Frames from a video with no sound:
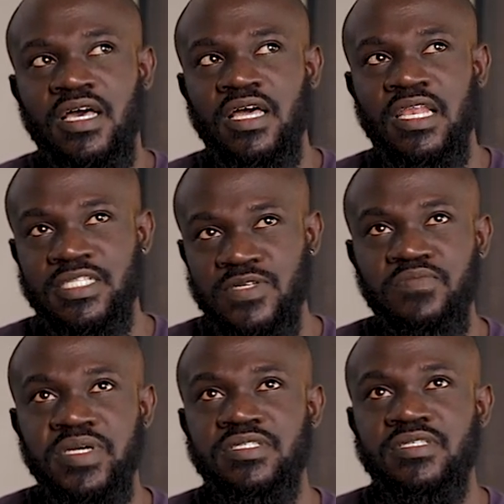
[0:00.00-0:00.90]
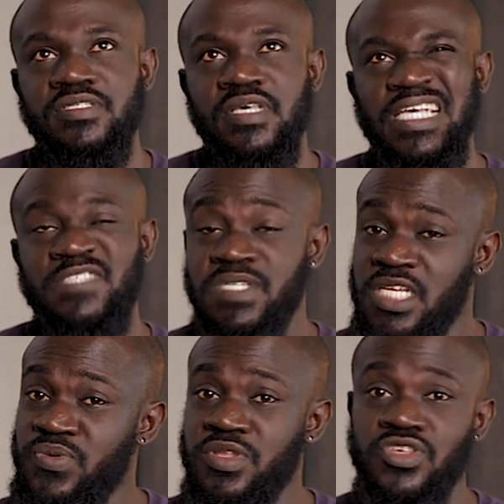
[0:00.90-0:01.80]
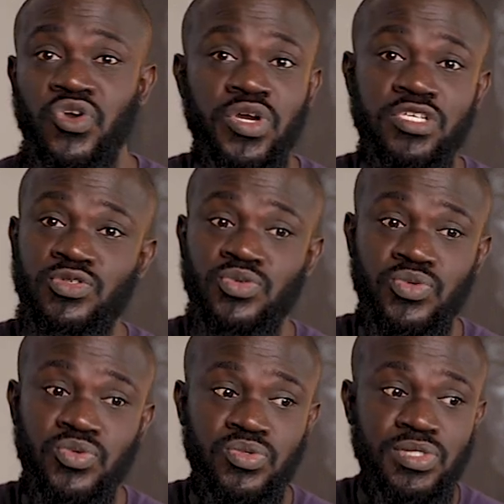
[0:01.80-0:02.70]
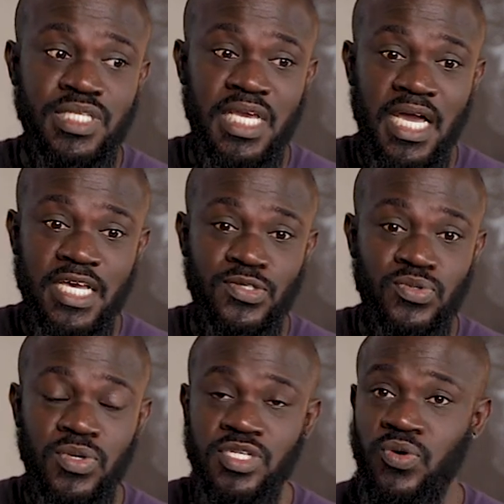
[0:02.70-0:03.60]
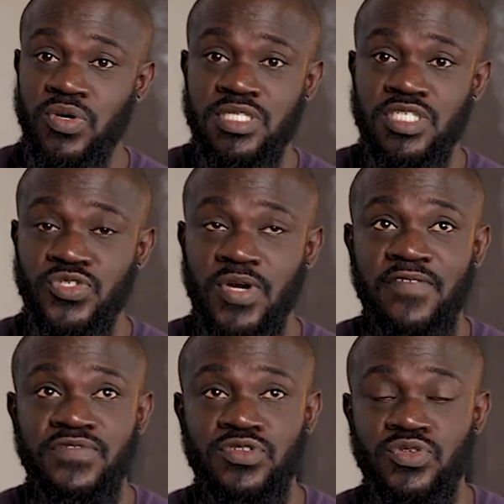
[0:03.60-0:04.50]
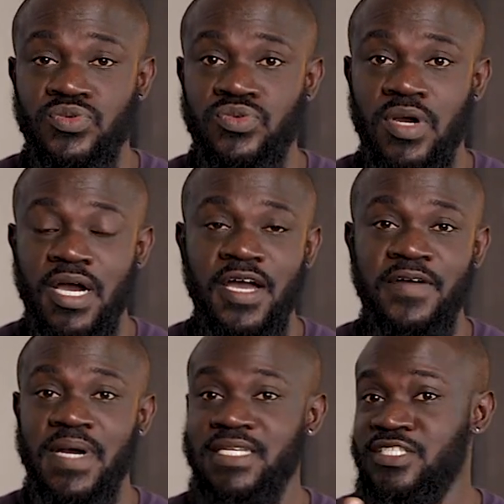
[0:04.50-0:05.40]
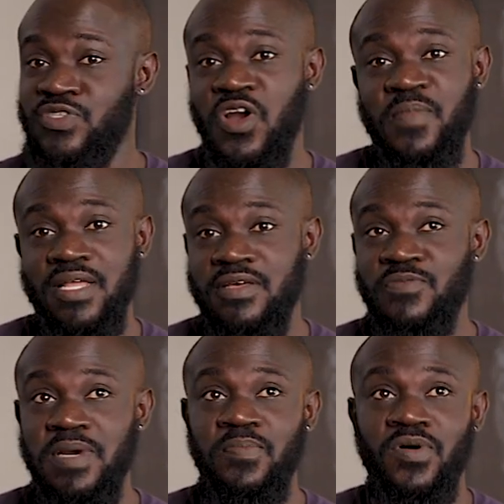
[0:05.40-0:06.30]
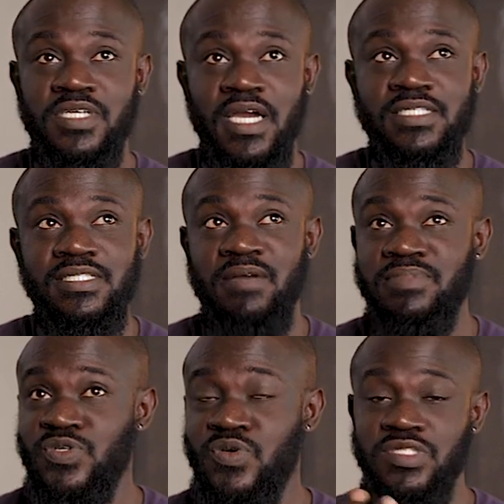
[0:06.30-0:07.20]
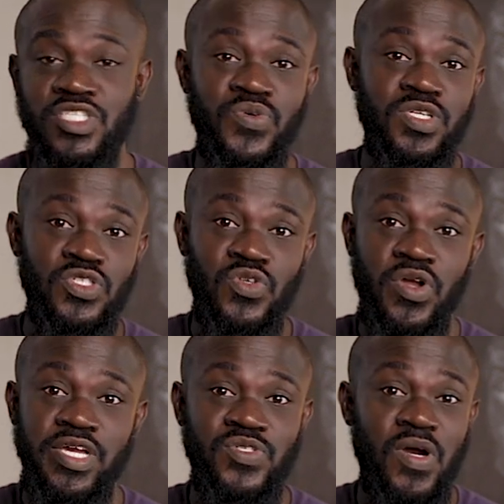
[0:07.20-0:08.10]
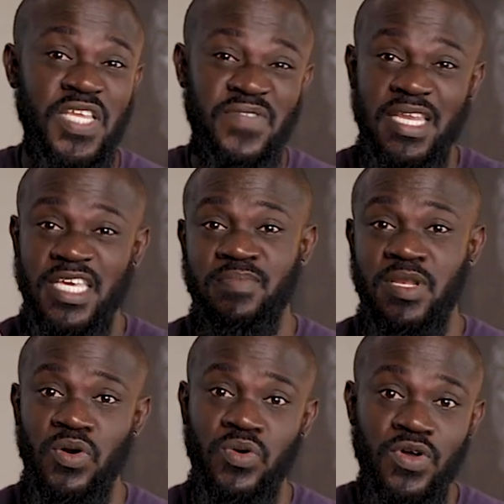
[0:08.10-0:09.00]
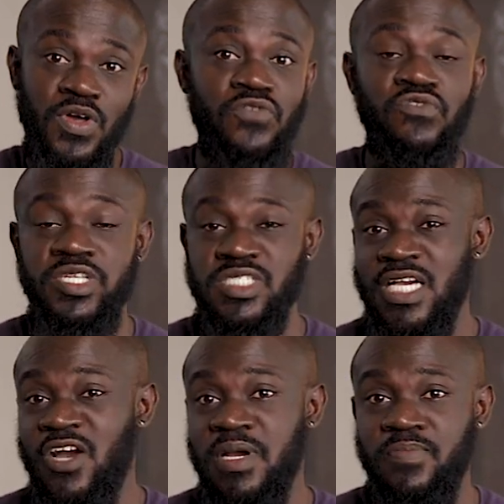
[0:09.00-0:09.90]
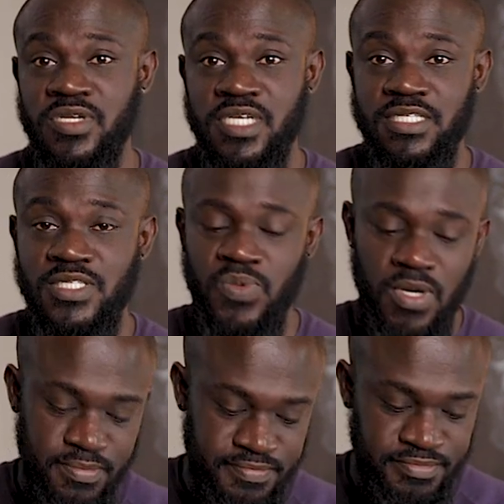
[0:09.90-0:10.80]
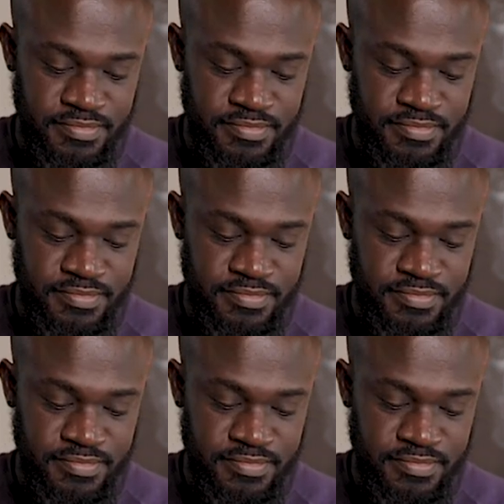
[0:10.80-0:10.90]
a little bit, especially with going to senior high school and the courses you have to do. I did talk about that on my podcast. I'm still continuing the story, so I'll leave a link below for you to check out my podcast as well.